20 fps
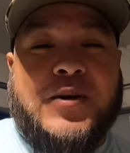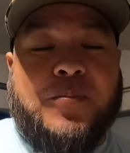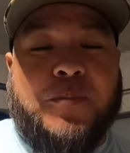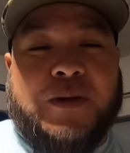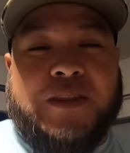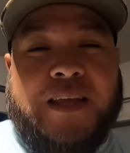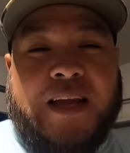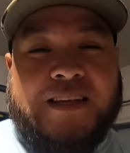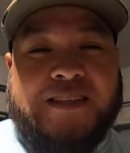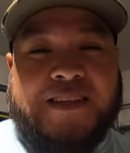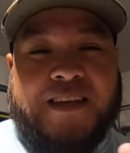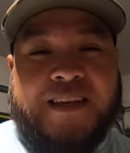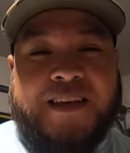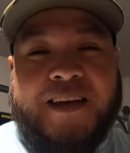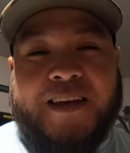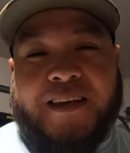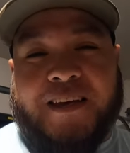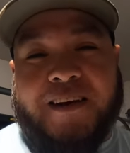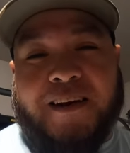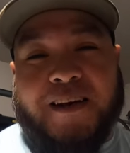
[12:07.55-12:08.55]
But thanks
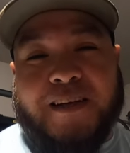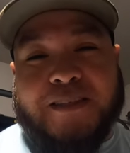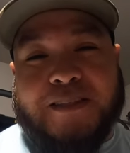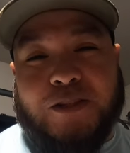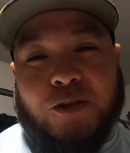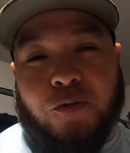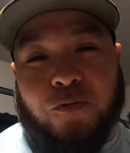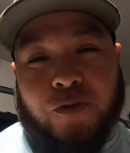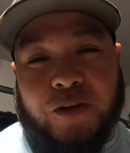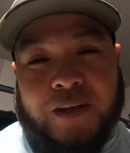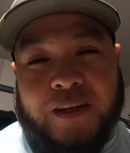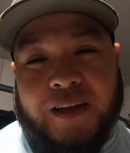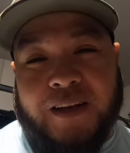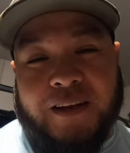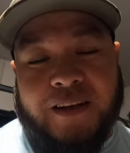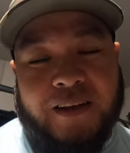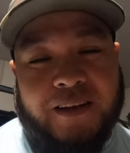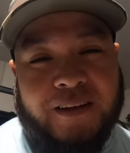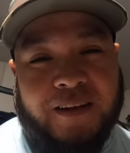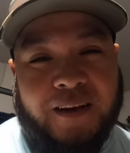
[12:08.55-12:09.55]
again, guys. Don't forget,
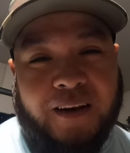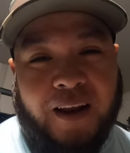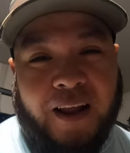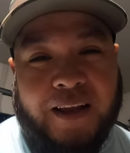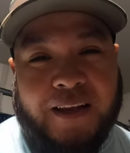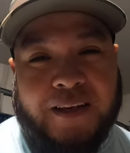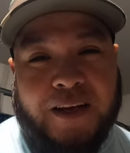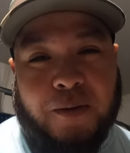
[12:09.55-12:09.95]
like,